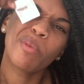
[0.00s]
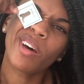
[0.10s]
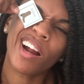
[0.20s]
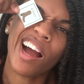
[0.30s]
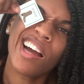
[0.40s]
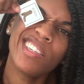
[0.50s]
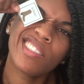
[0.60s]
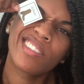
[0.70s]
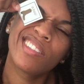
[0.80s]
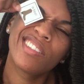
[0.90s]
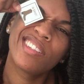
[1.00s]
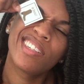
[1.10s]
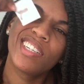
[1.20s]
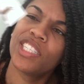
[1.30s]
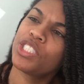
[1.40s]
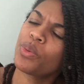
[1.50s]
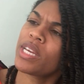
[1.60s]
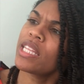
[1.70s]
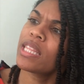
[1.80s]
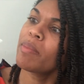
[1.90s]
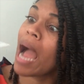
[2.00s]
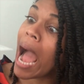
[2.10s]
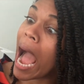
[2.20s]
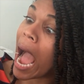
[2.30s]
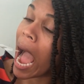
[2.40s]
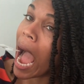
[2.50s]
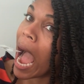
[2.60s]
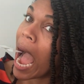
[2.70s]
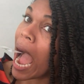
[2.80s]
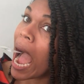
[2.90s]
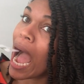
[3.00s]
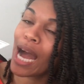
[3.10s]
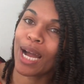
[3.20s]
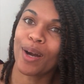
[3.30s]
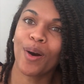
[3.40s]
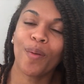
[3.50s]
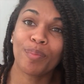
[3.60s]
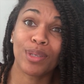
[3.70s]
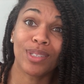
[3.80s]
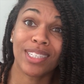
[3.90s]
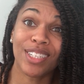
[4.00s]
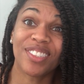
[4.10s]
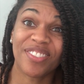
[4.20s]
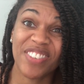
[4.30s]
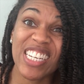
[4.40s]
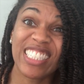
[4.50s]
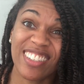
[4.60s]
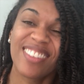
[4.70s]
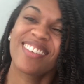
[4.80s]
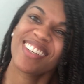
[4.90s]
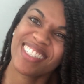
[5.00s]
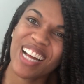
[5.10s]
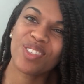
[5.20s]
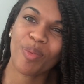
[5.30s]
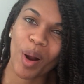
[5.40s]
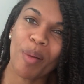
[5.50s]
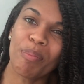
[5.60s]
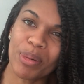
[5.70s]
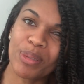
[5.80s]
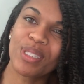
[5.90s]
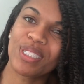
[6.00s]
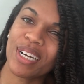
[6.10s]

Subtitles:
them on our eyes? Do we eat them? I hope you said your feet, because that's where our boots